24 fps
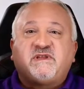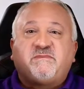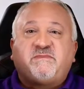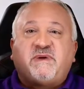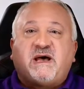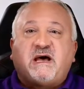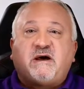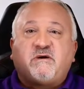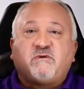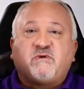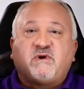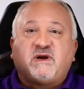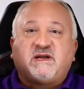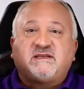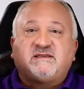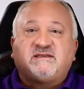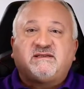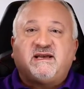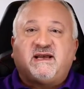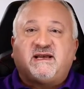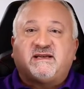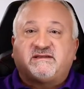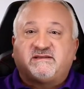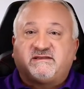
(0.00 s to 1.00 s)
the power on
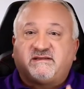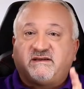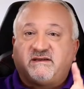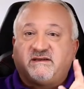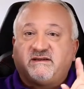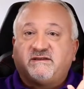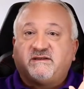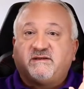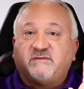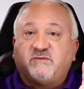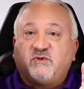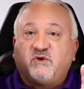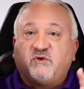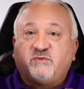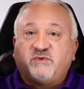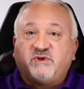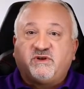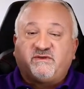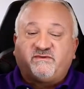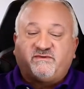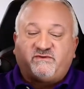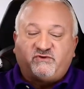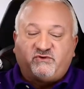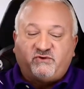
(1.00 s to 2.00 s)
test, the moment of